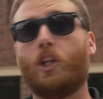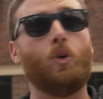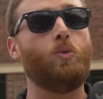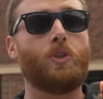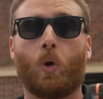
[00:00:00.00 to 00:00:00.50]

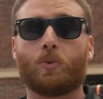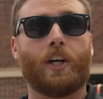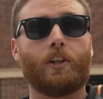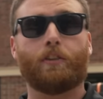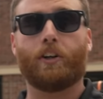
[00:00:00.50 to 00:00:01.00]
you don't
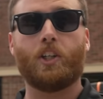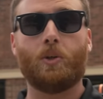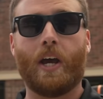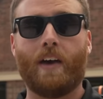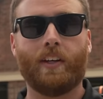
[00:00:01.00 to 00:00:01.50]
tell your
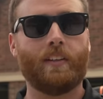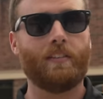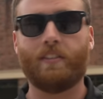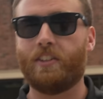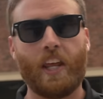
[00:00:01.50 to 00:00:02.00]
friends you have it.
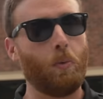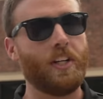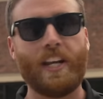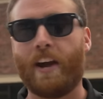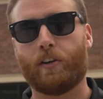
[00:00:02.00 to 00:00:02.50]
Yeah. They
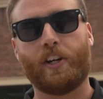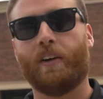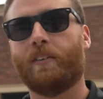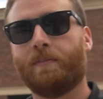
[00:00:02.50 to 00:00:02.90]
would never know.